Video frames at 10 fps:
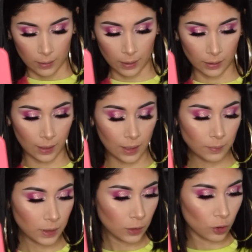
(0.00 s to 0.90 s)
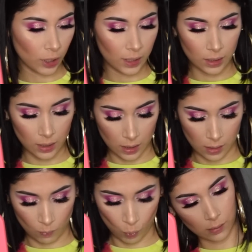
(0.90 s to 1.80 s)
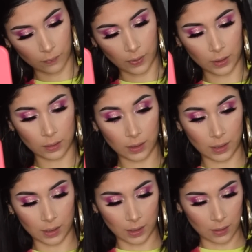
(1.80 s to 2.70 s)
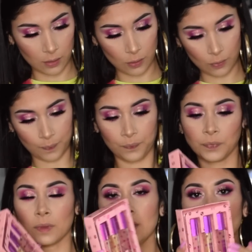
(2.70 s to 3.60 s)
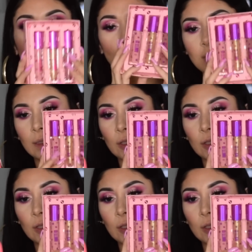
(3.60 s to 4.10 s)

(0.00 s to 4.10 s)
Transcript: I think I'm gonna try, if I could take it out. This is what it